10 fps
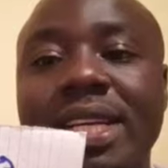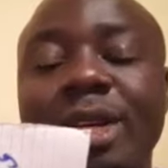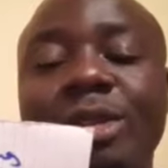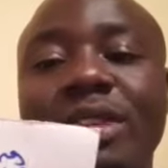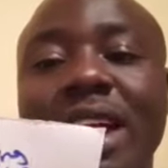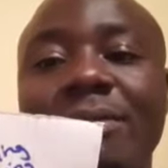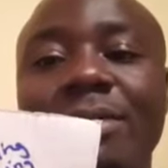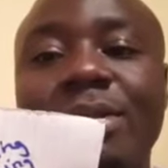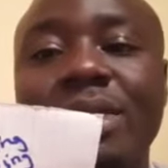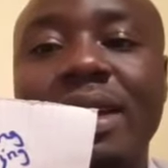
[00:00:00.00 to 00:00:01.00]
So
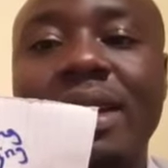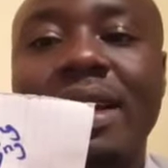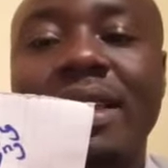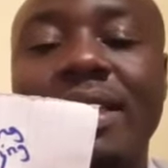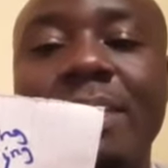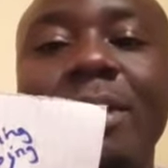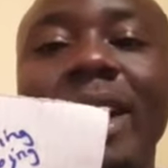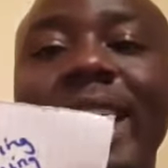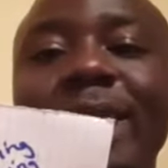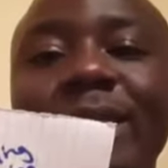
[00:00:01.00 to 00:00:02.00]
therefore, the
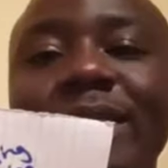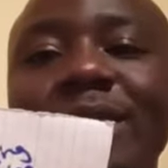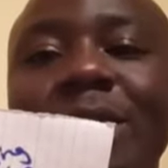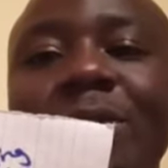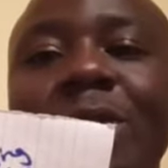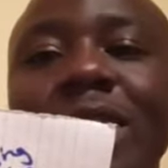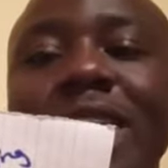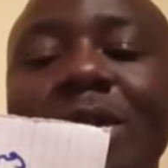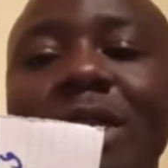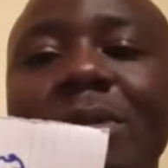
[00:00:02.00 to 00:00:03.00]
molecules of water
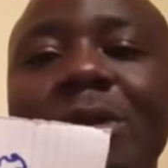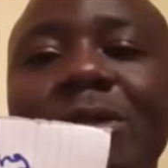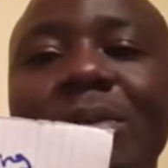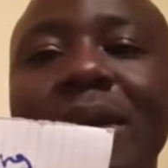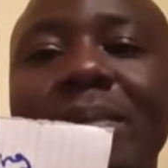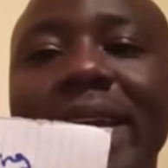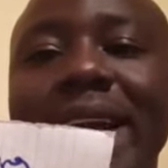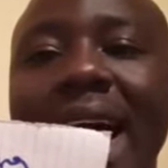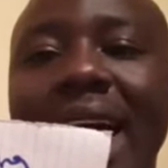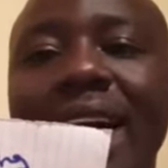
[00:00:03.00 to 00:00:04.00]
will move from the
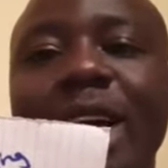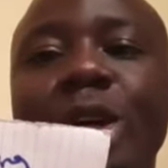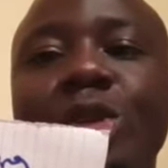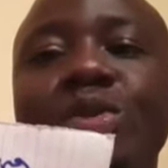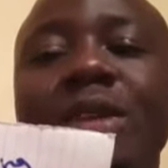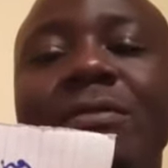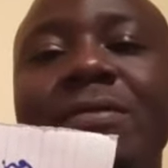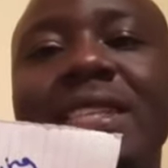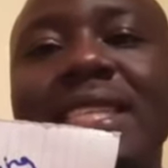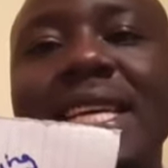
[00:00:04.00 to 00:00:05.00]
beaker to the
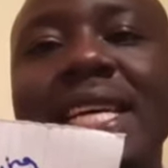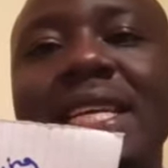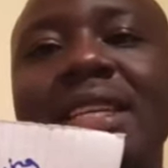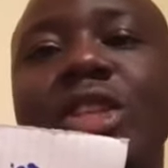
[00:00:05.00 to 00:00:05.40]
whisking